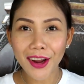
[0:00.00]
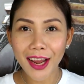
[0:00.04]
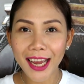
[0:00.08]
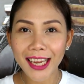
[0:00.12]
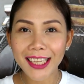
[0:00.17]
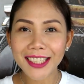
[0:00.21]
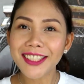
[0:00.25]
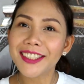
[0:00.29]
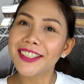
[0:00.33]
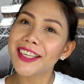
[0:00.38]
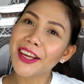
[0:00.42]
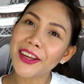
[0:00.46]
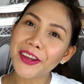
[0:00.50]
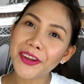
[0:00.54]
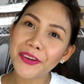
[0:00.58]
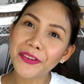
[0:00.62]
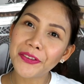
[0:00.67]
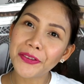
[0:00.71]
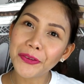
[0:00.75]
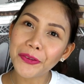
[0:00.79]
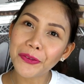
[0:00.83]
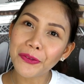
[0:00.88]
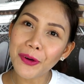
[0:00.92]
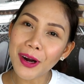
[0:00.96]
guys, thank you
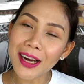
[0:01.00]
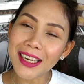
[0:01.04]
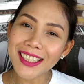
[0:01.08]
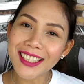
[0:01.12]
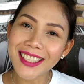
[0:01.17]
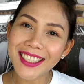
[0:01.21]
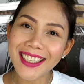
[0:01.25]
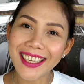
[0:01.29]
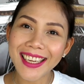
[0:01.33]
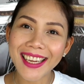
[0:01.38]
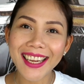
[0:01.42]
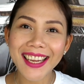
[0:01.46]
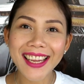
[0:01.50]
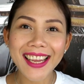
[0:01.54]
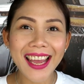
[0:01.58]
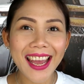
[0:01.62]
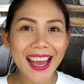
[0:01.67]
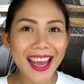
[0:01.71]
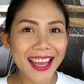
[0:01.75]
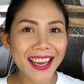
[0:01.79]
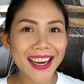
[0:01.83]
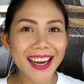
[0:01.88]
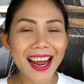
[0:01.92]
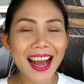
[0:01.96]
for watching
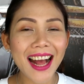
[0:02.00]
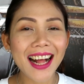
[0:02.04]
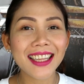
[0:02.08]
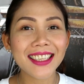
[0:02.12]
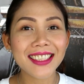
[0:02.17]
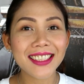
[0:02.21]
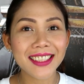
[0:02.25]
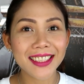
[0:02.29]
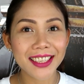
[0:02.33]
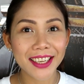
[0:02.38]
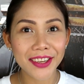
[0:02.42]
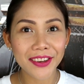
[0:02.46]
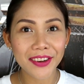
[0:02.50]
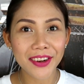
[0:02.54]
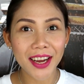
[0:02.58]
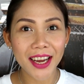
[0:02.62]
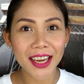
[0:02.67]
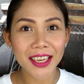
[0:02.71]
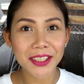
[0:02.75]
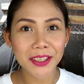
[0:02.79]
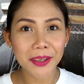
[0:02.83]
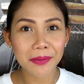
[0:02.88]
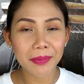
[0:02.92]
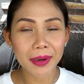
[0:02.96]
and I'll see you
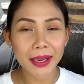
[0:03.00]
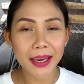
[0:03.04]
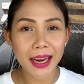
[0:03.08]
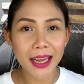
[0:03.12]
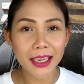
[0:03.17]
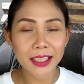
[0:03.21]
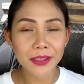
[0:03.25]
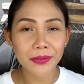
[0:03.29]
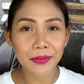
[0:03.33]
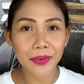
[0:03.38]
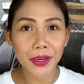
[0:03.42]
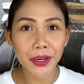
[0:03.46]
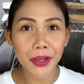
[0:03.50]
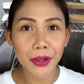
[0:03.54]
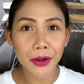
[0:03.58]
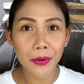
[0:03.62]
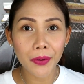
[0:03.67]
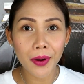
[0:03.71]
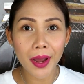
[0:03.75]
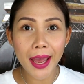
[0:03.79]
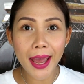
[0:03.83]
guys in my next video.